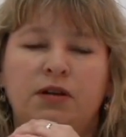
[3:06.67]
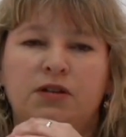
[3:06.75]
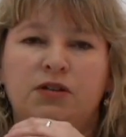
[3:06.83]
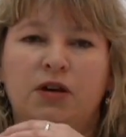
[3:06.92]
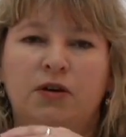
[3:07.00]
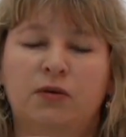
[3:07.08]

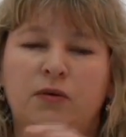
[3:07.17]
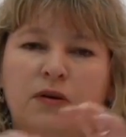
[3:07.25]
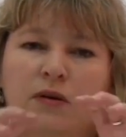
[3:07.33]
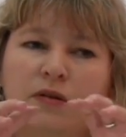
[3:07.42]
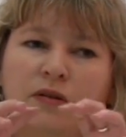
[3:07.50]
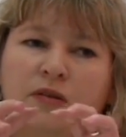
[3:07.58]
So
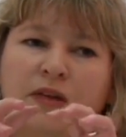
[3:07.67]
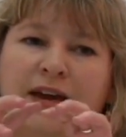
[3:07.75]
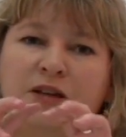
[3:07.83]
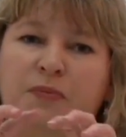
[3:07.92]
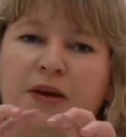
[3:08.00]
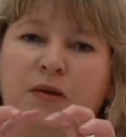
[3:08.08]
the
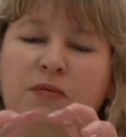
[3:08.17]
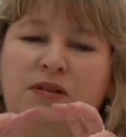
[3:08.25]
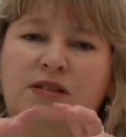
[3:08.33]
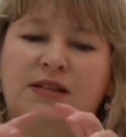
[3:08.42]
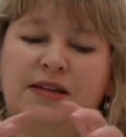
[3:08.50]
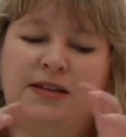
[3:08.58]

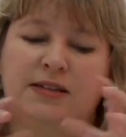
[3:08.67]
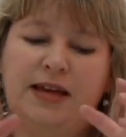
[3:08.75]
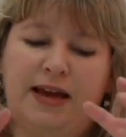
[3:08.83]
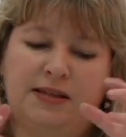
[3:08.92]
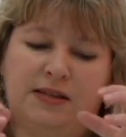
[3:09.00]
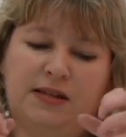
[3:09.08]
HbA1c
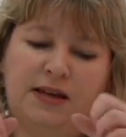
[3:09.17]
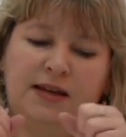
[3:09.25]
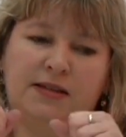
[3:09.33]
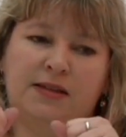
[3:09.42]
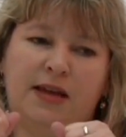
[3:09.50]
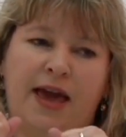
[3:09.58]
test
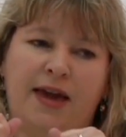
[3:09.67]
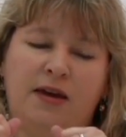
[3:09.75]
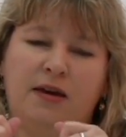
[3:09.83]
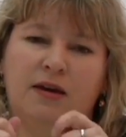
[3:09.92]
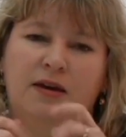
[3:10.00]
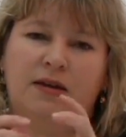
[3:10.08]
is
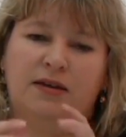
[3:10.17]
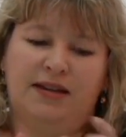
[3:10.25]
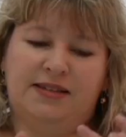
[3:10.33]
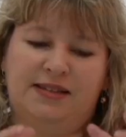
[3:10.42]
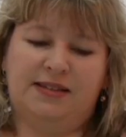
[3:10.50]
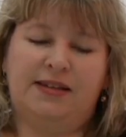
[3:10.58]
a
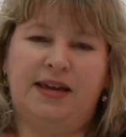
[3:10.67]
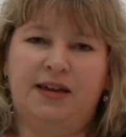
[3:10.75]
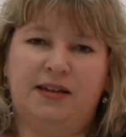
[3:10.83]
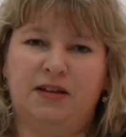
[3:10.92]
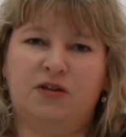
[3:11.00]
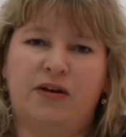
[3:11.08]
it's a
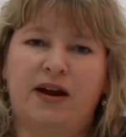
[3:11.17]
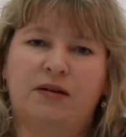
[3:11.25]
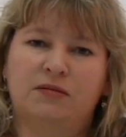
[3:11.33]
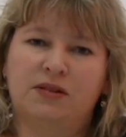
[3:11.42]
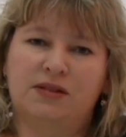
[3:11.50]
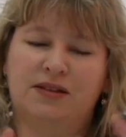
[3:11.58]
stake in the
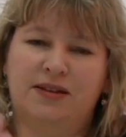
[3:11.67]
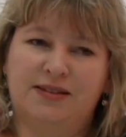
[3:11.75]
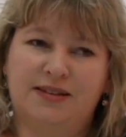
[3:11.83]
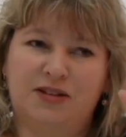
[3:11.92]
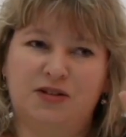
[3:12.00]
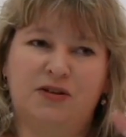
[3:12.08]
ground. It's,
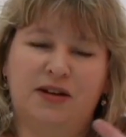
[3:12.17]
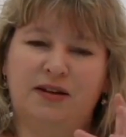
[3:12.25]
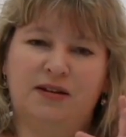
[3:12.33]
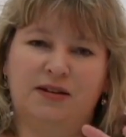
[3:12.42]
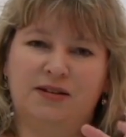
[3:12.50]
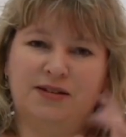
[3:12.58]
it's
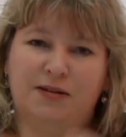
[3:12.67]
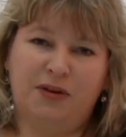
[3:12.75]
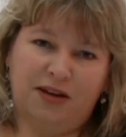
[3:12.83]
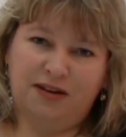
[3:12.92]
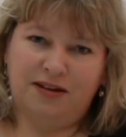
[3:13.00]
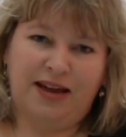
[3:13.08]
literally
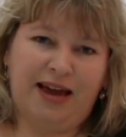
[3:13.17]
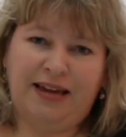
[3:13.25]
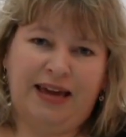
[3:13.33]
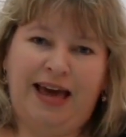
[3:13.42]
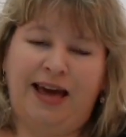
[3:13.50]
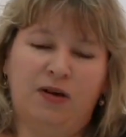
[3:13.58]
something you can
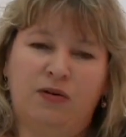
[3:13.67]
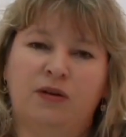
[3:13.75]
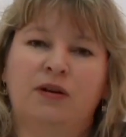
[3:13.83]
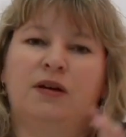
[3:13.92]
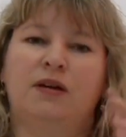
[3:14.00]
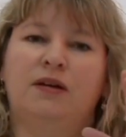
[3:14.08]
hang your hat on.
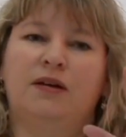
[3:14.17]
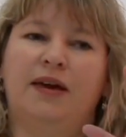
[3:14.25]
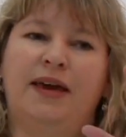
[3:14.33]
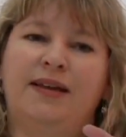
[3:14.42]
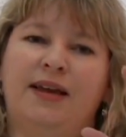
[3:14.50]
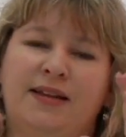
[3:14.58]

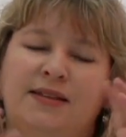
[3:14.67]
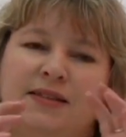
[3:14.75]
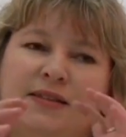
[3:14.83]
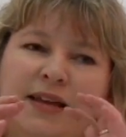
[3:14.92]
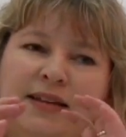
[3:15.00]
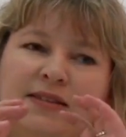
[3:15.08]
It,
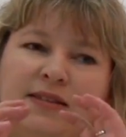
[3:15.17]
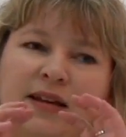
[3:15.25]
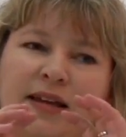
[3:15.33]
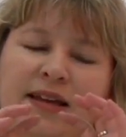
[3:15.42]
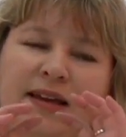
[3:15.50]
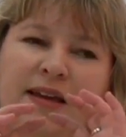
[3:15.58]
it, it,
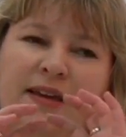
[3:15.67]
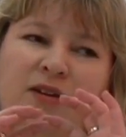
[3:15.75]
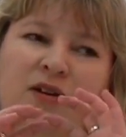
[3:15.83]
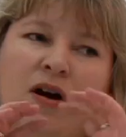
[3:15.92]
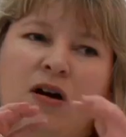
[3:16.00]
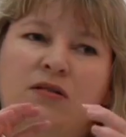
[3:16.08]
it,
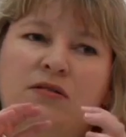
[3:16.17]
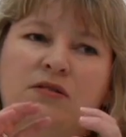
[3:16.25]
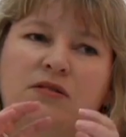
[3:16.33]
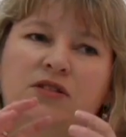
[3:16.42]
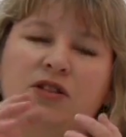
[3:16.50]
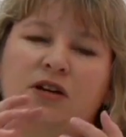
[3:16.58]
you
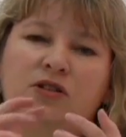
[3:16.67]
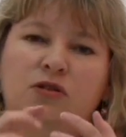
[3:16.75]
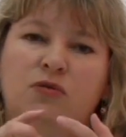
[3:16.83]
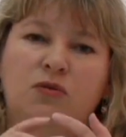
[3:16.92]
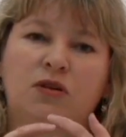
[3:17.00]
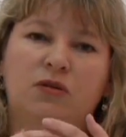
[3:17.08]
can't judge
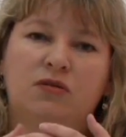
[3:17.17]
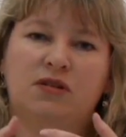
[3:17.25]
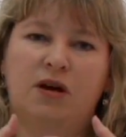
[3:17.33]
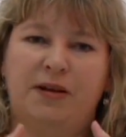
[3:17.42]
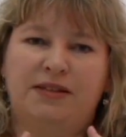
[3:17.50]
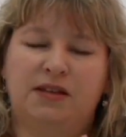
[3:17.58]
all your
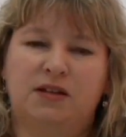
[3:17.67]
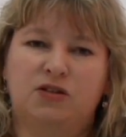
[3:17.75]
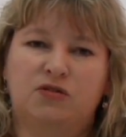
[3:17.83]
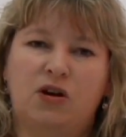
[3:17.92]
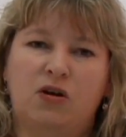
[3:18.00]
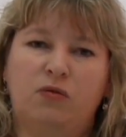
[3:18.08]
diabetic
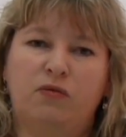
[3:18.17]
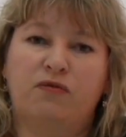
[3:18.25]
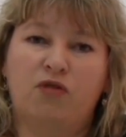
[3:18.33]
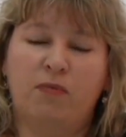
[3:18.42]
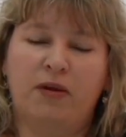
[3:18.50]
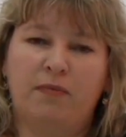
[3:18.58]
control
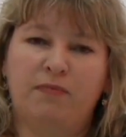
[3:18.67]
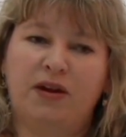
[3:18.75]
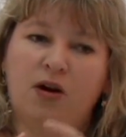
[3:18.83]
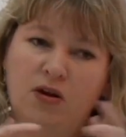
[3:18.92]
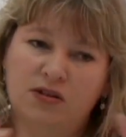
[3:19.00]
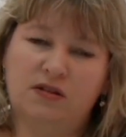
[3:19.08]
from it
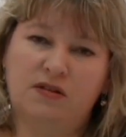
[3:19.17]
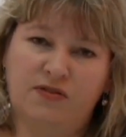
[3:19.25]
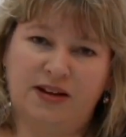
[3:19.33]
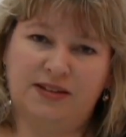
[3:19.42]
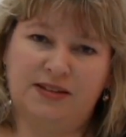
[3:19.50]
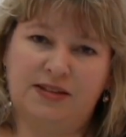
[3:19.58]
because of the
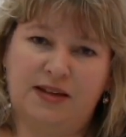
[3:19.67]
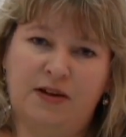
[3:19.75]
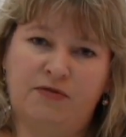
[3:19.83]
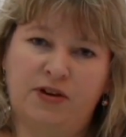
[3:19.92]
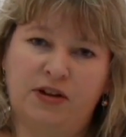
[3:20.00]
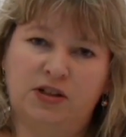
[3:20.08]
fact it's an
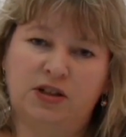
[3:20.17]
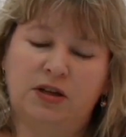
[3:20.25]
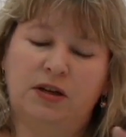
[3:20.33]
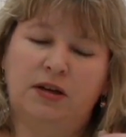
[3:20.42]
average.